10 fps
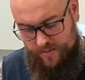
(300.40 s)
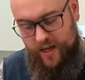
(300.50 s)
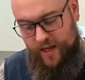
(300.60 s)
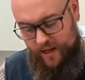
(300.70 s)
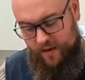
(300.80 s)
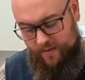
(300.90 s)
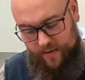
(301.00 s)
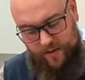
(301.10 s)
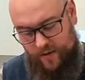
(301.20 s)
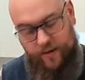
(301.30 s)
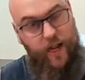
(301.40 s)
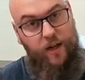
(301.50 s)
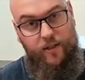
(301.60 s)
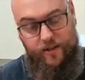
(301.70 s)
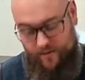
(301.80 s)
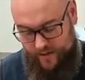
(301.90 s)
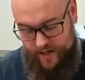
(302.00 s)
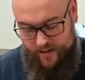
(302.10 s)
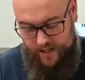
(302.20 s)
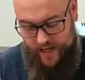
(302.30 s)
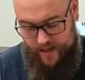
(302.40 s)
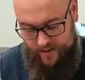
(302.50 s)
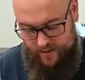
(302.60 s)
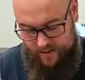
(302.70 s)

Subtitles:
There you go. Well, nailed it. How's that?